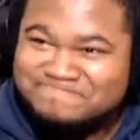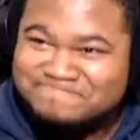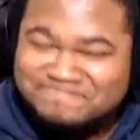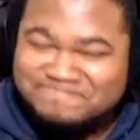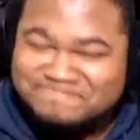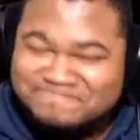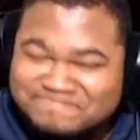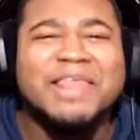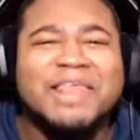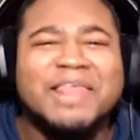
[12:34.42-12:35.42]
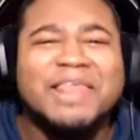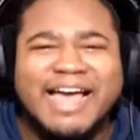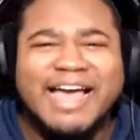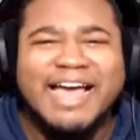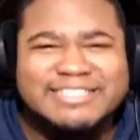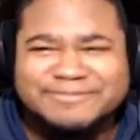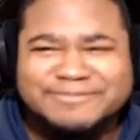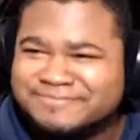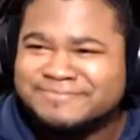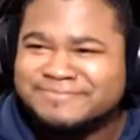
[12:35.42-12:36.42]
Happy Halloween, guys.
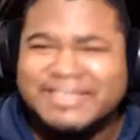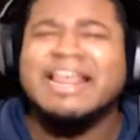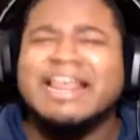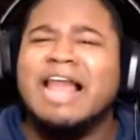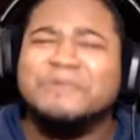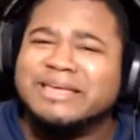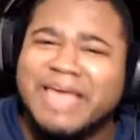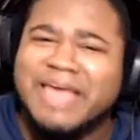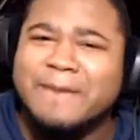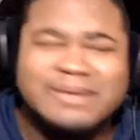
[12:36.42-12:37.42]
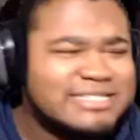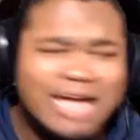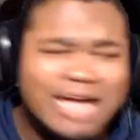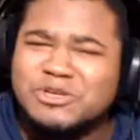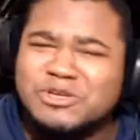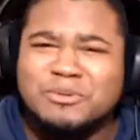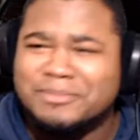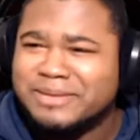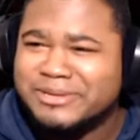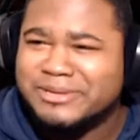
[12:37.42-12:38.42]
It ain't Halloween yet, but it's October,
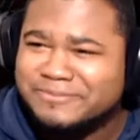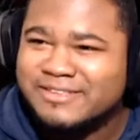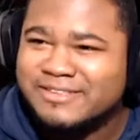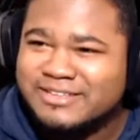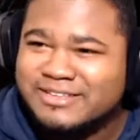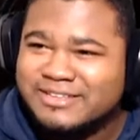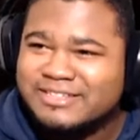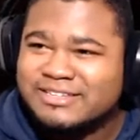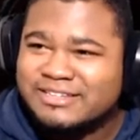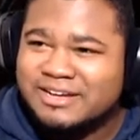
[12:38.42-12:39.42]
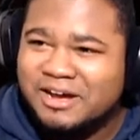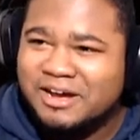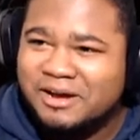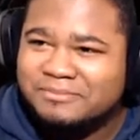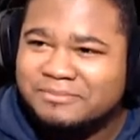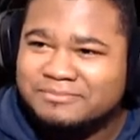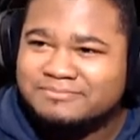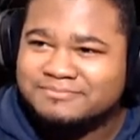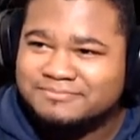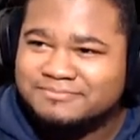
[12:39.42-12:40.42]
baby. Um,
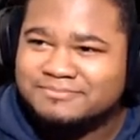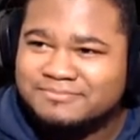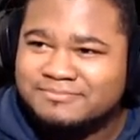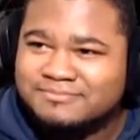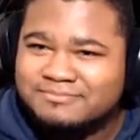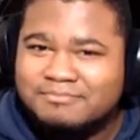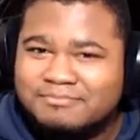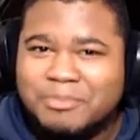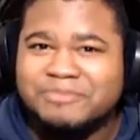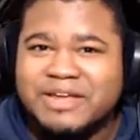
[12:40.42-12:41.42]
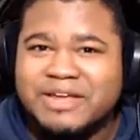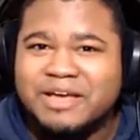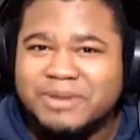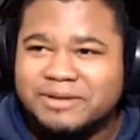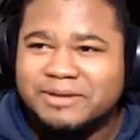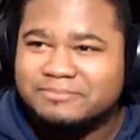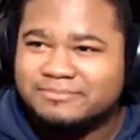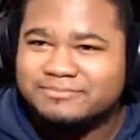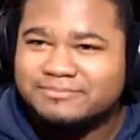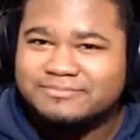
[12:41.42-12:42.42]
my birthday coming up.
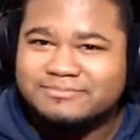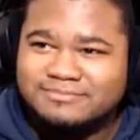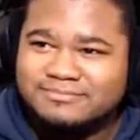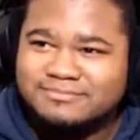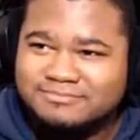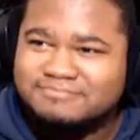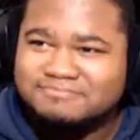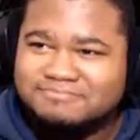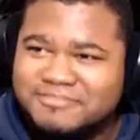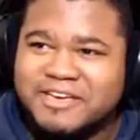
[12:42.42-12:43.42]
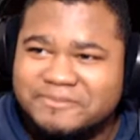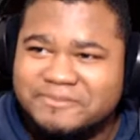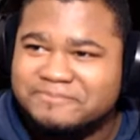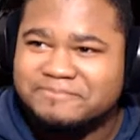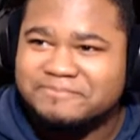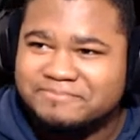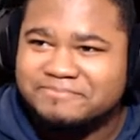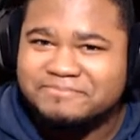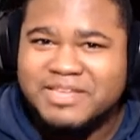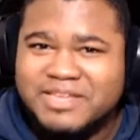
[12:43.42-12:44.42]
Yeah.
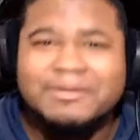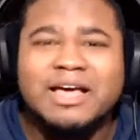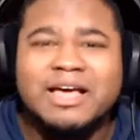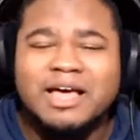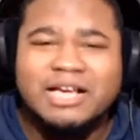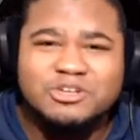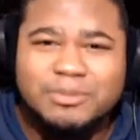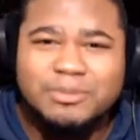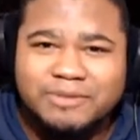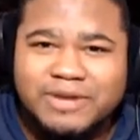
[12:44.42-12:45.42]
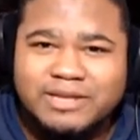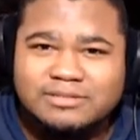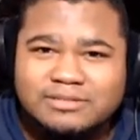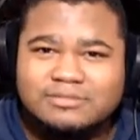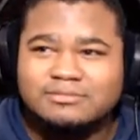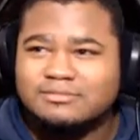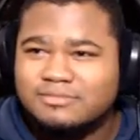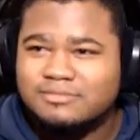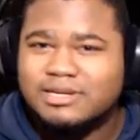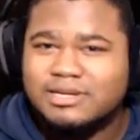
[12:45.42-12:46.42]
Anybody got October birthdays?
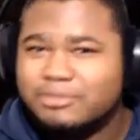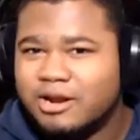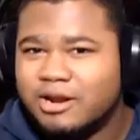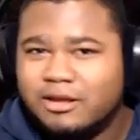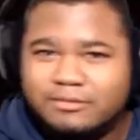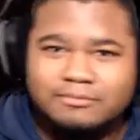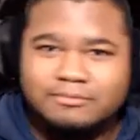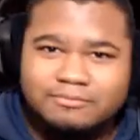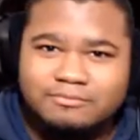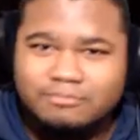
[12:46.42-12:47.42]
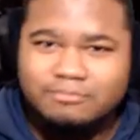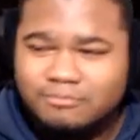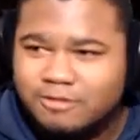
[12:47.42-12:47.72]
Libra gang? Yeah.